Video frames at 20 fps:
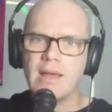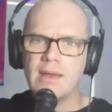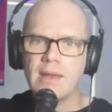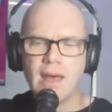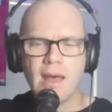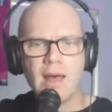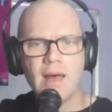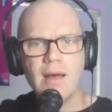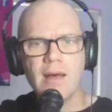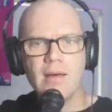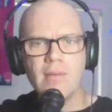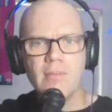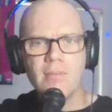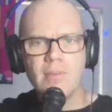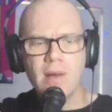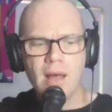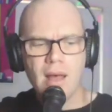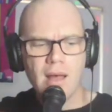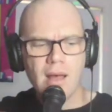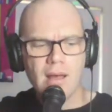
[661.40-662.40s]

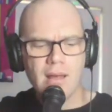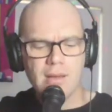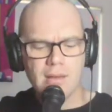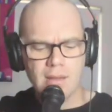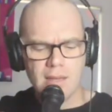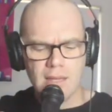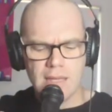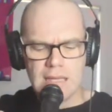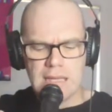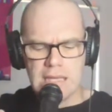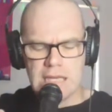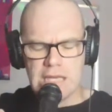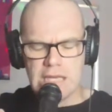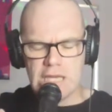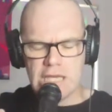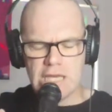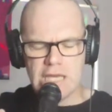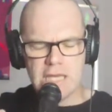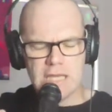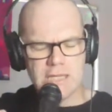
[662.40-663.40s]
number.
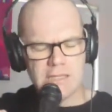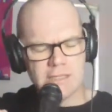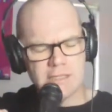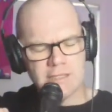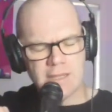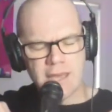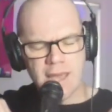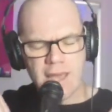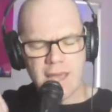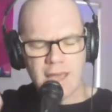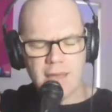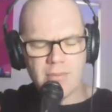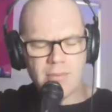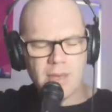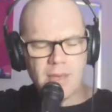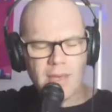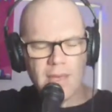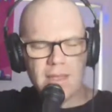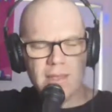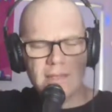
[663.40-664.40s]
His name
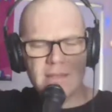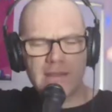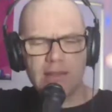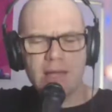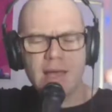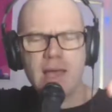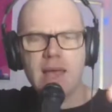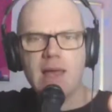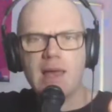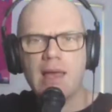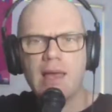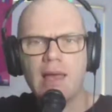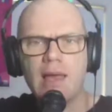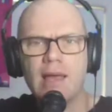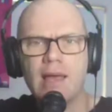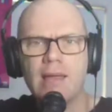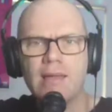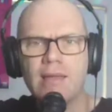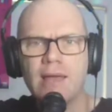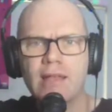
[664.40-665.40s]
is
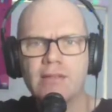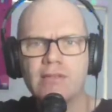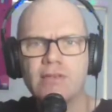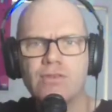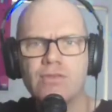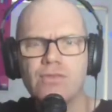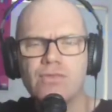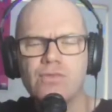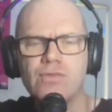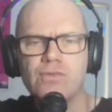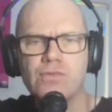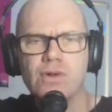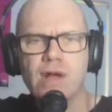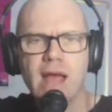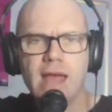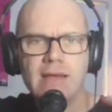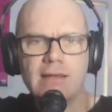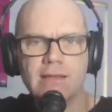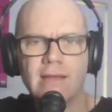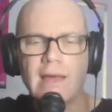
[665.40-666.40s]
10. That's
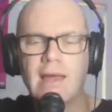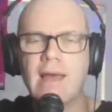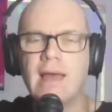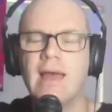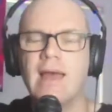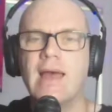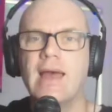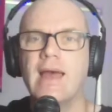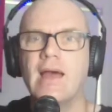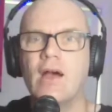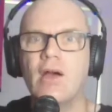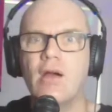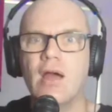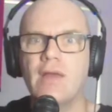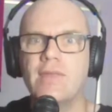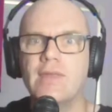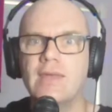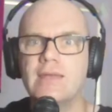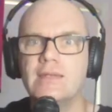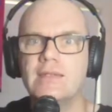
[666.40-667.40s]
great. All
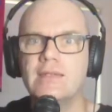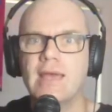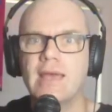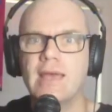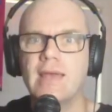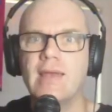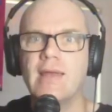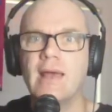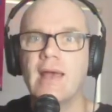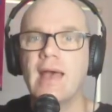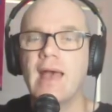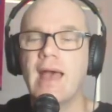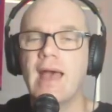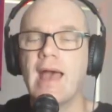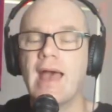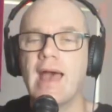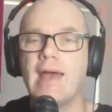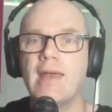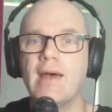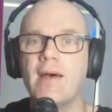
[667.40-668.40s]
right, then 10
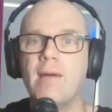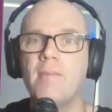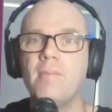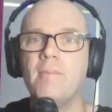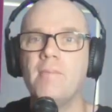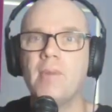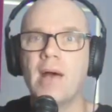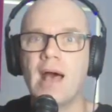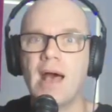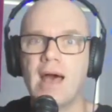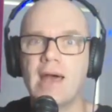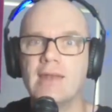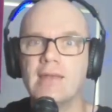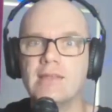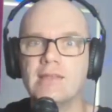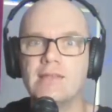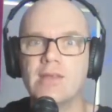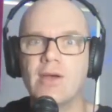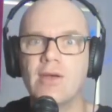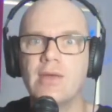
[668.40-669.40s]
had a party,
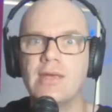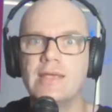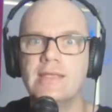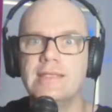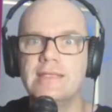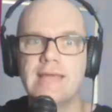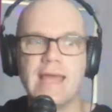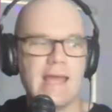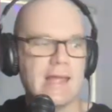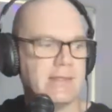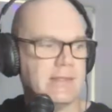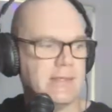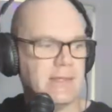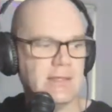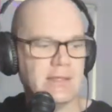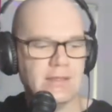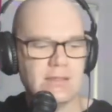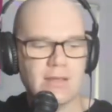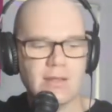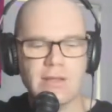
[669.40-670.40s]
so he's dancing.
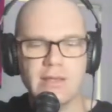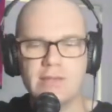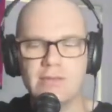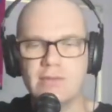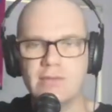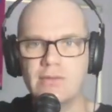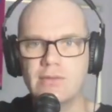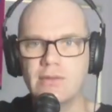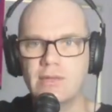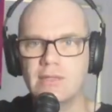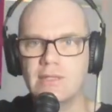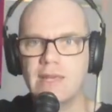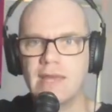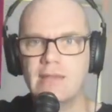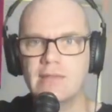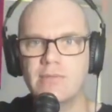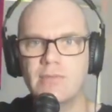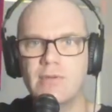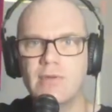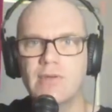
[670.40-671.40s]
So let's do the
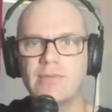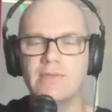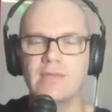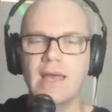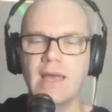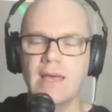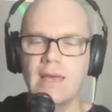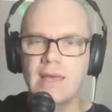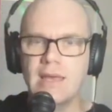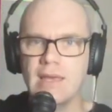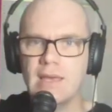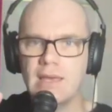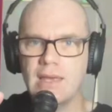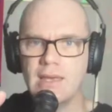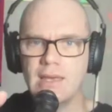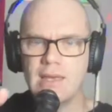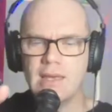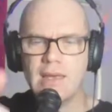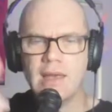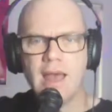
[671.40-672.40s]
dance moves.
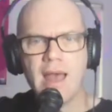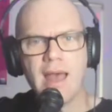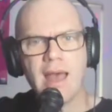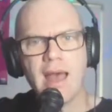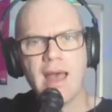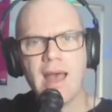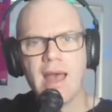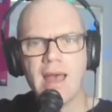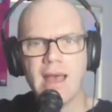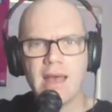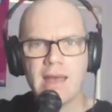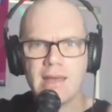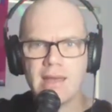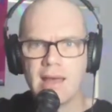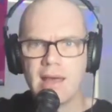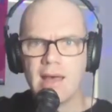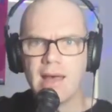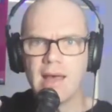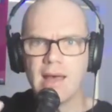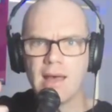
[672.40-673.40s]
He had
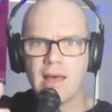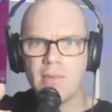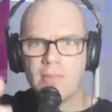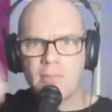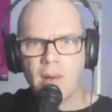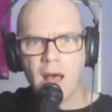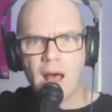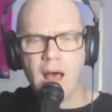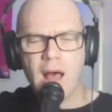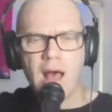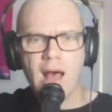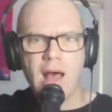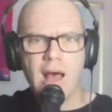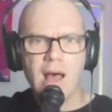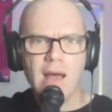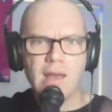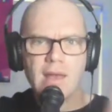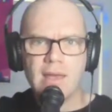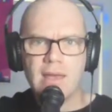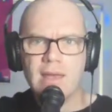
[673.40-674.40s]
a
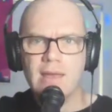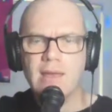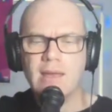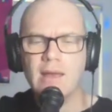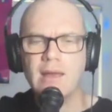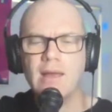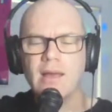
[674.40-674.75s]
party.